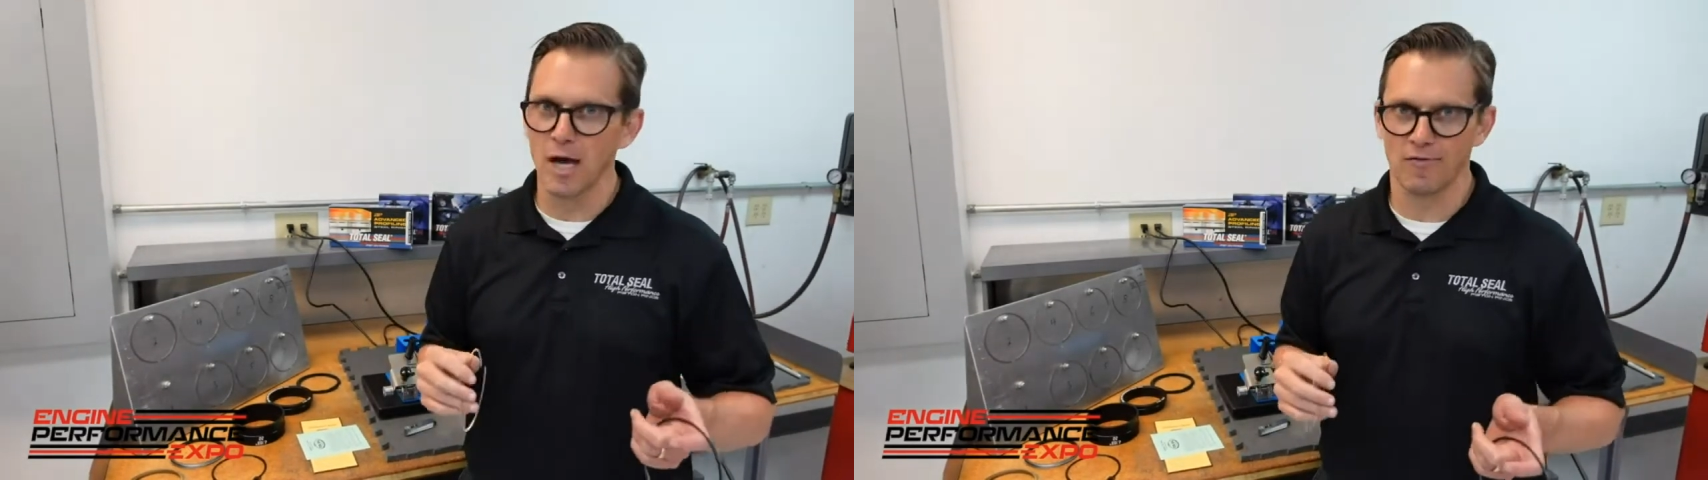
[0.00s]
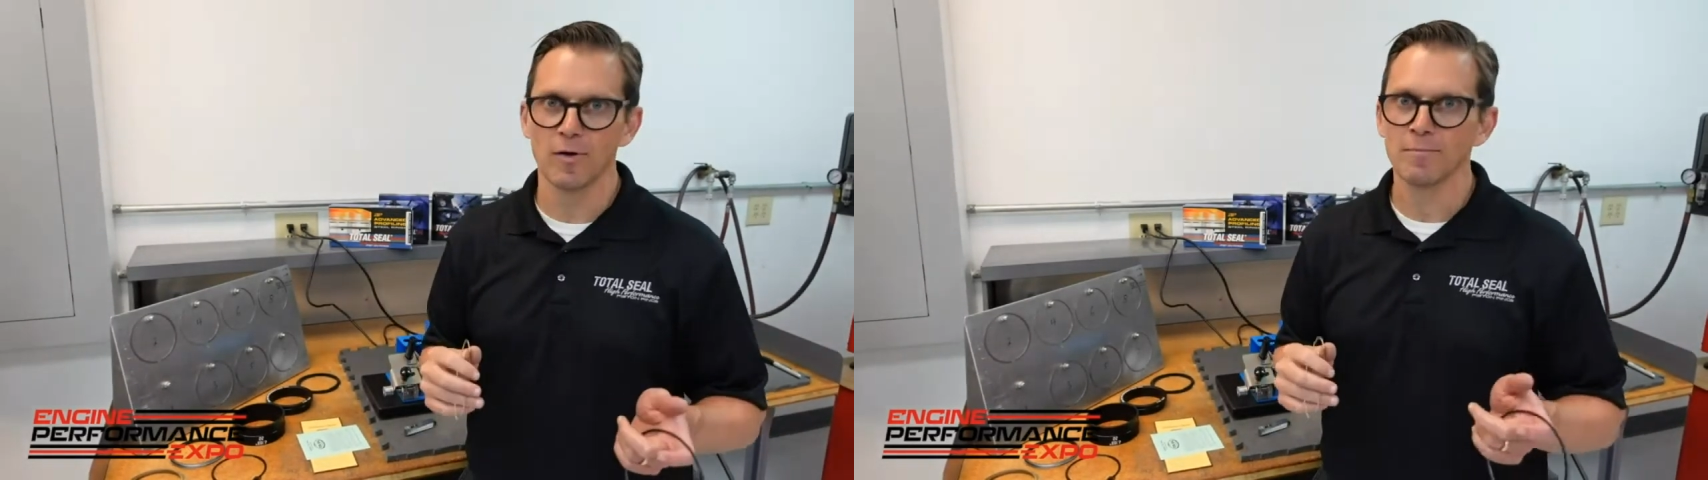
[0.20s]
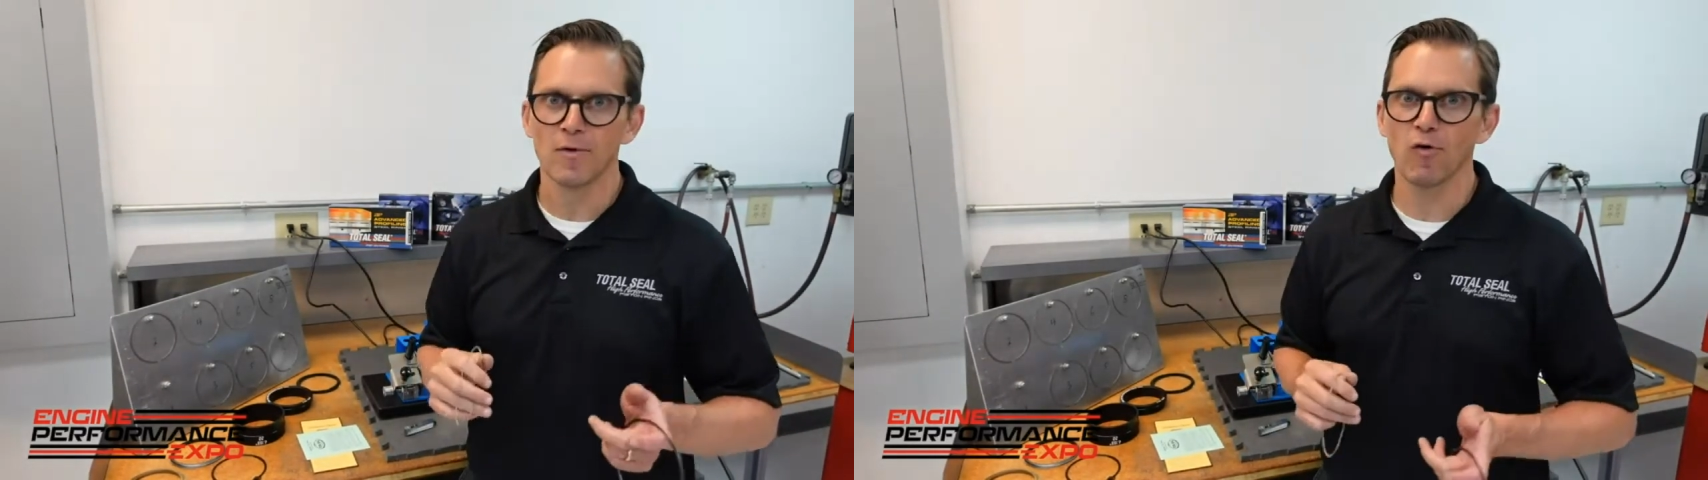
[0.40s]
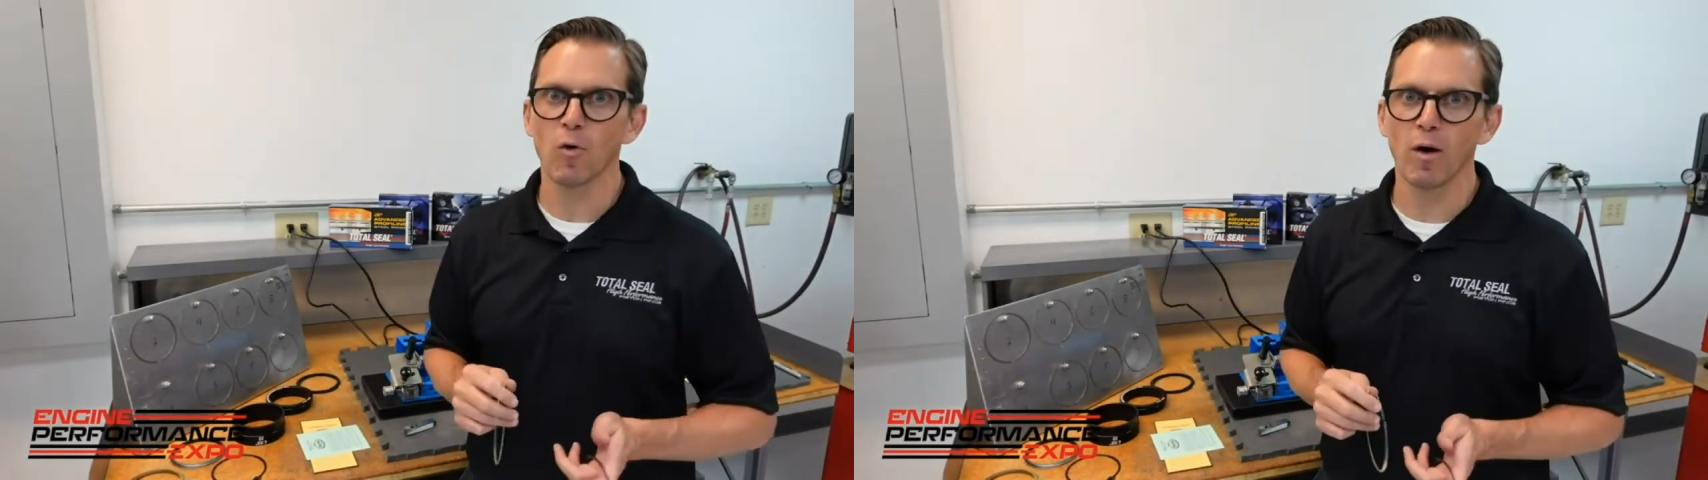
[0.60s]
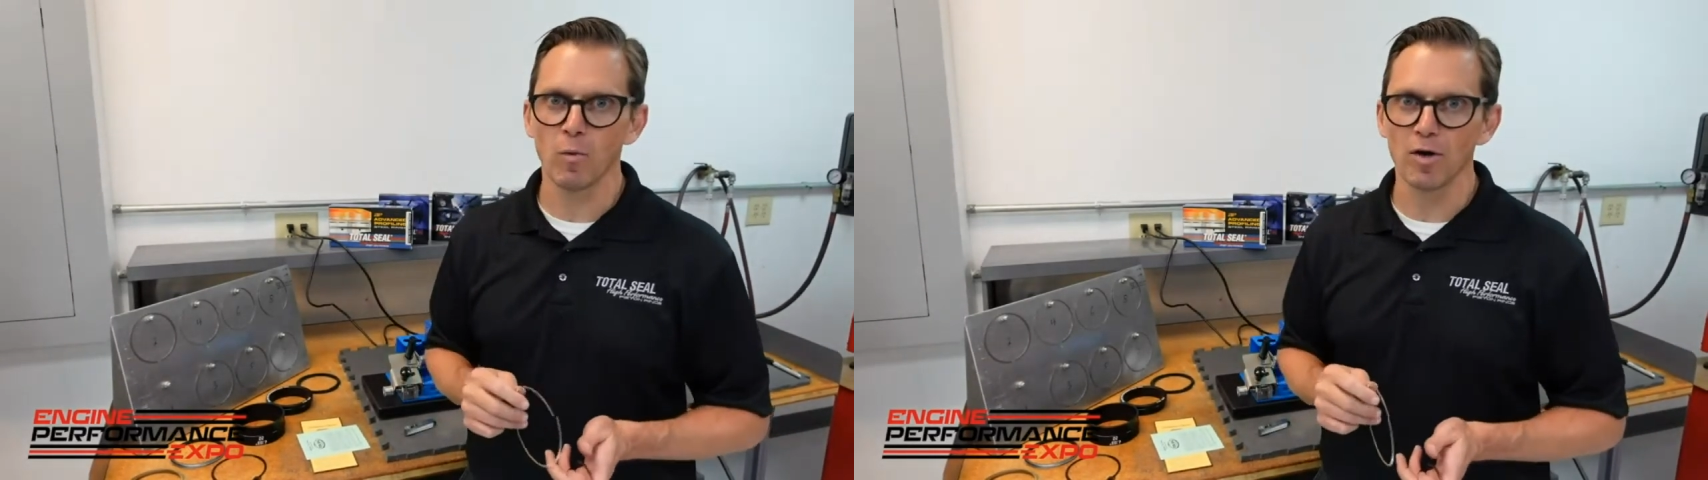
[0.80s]
enough
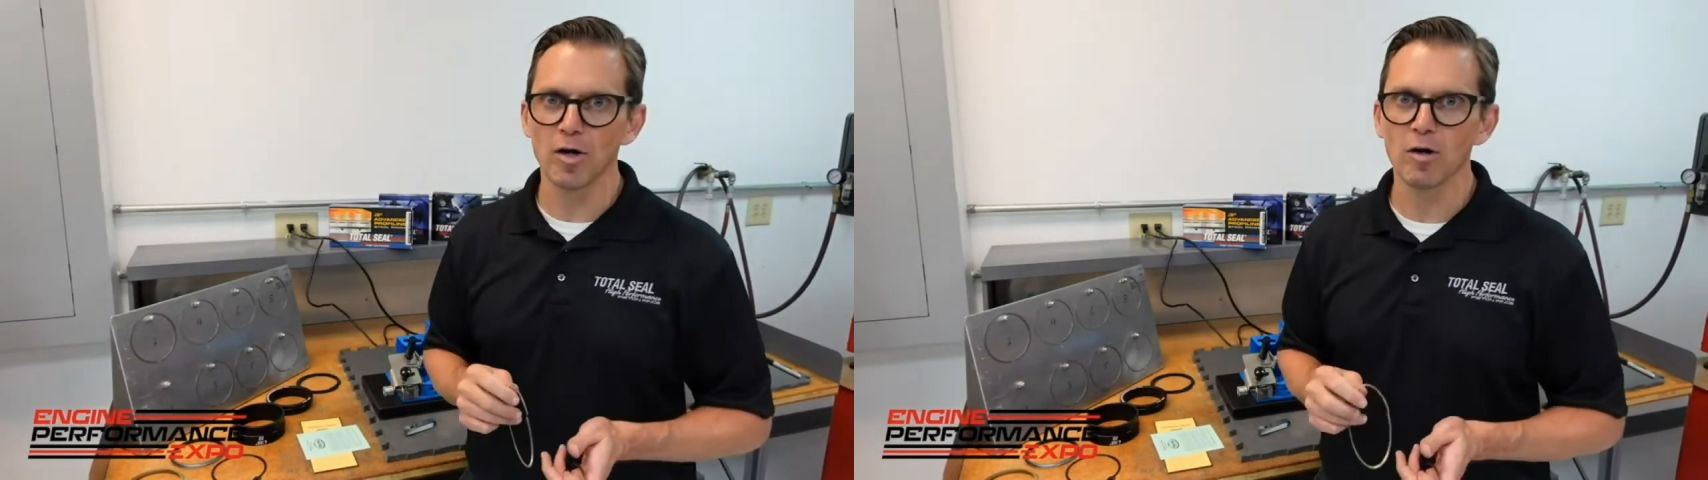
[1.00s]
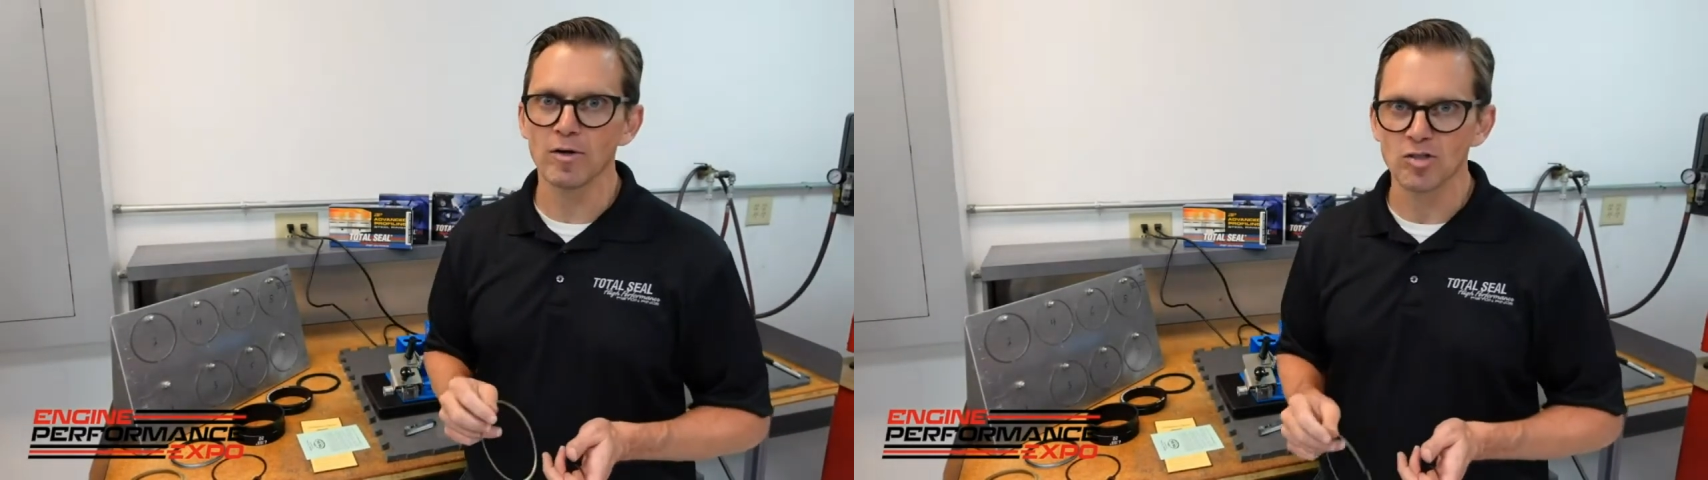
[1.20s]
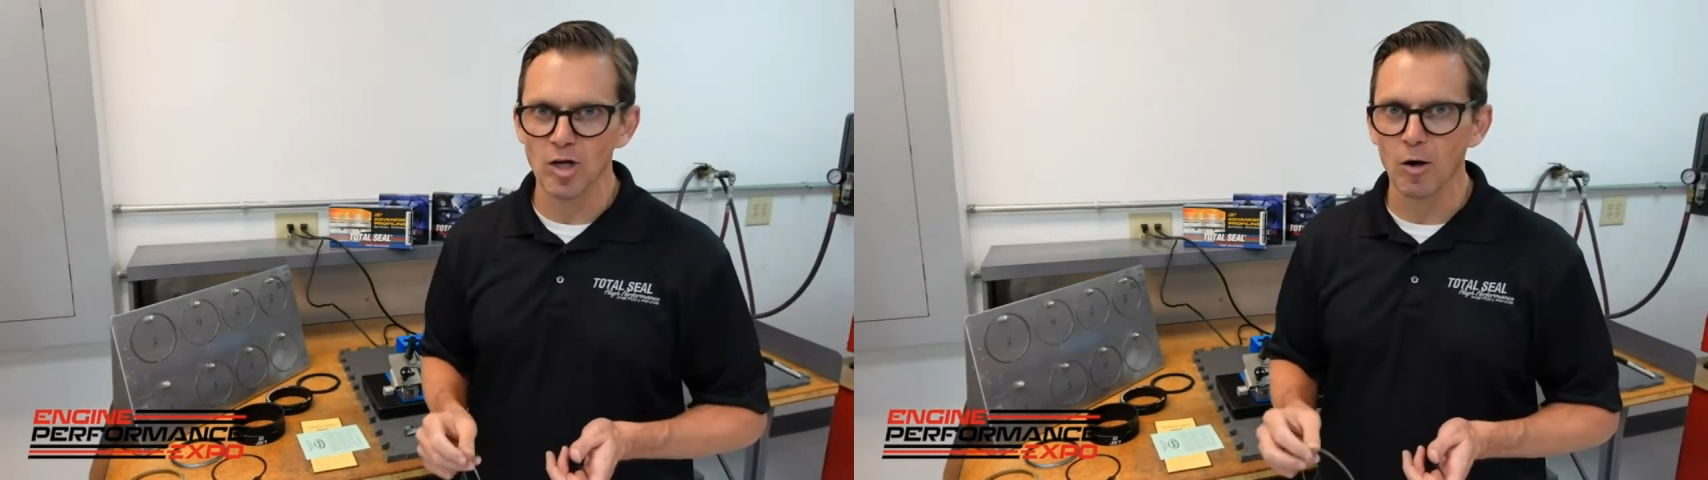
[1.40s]
for what we're doing.